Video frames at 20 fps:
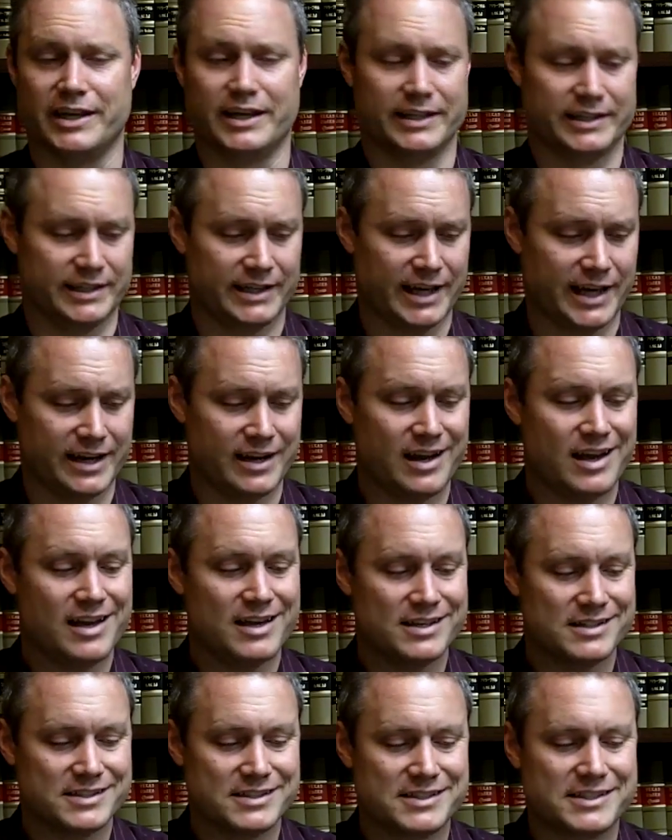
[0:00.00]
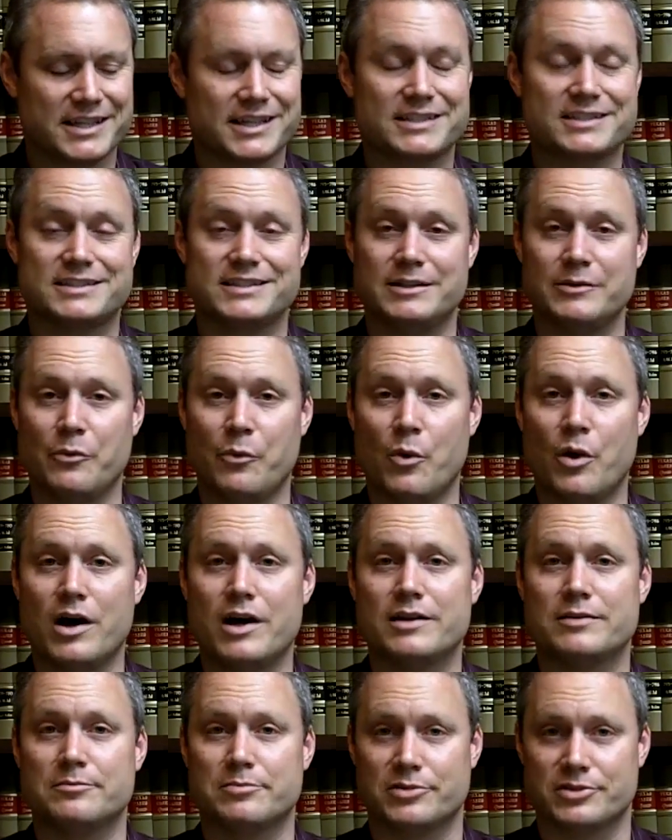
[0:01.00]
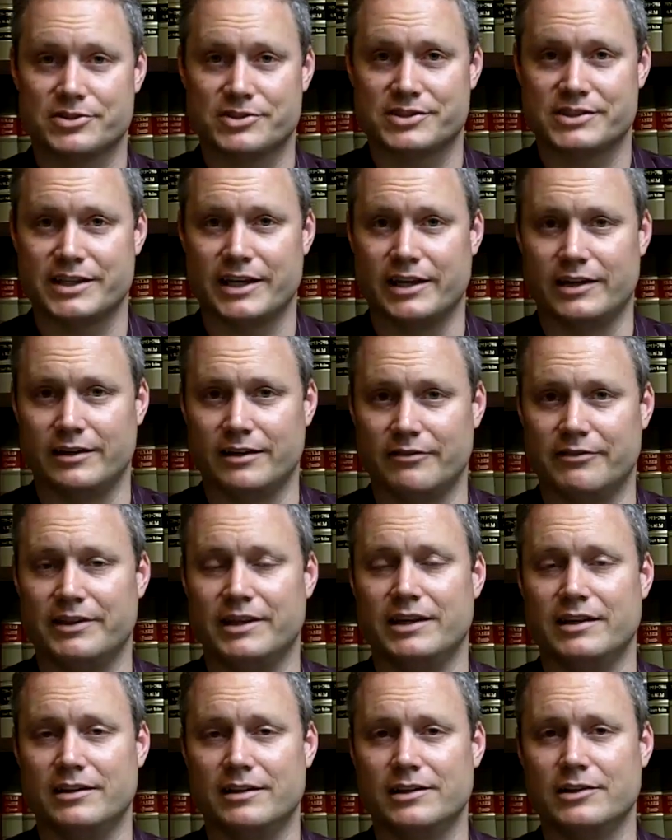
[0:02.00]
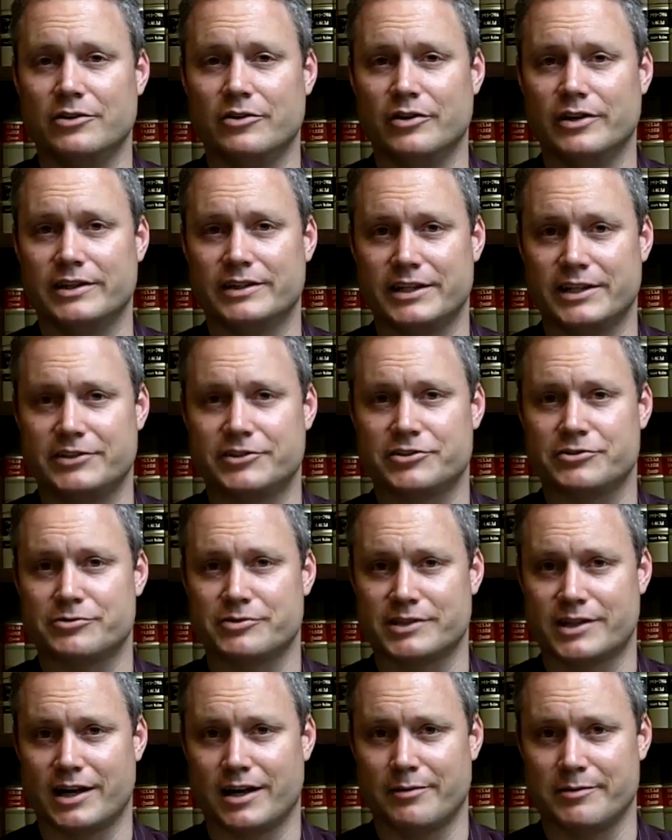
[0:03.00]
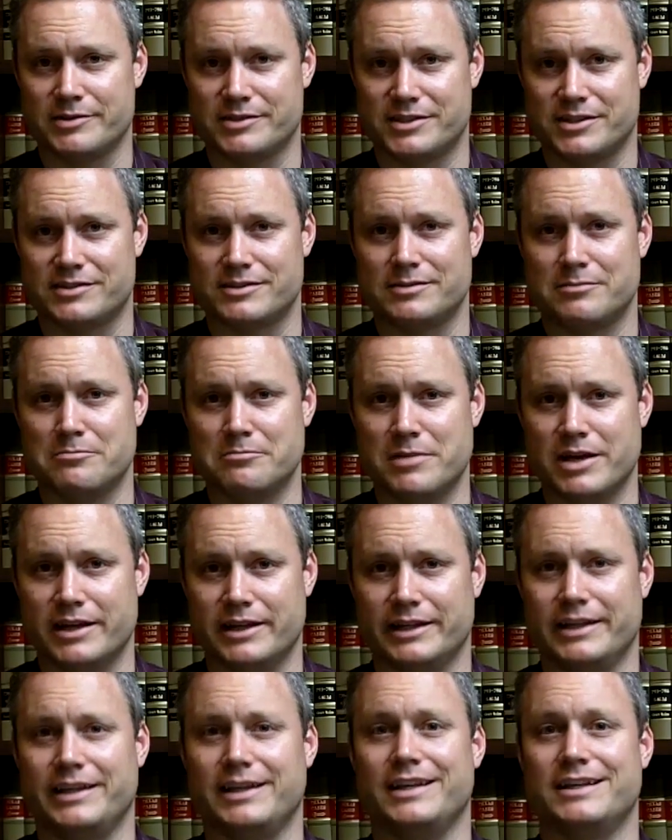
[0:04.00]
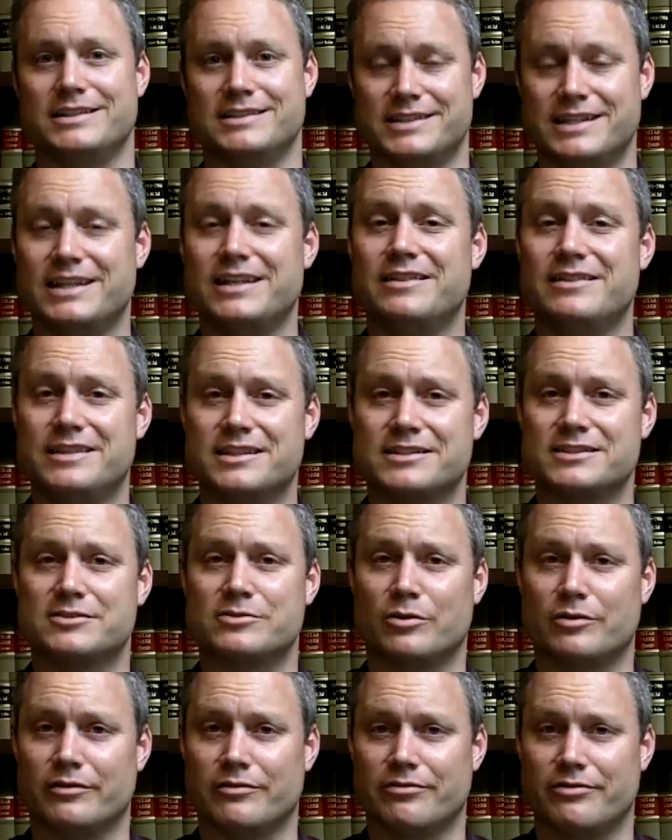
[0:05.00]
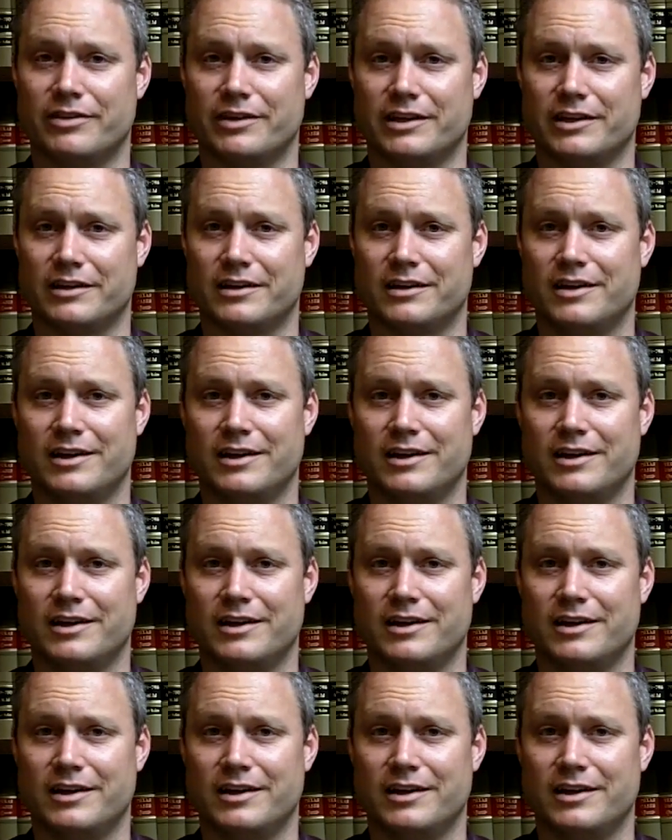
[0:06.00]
and yet 61% of the Illinois teachers' retirement system money is in this sort of thing.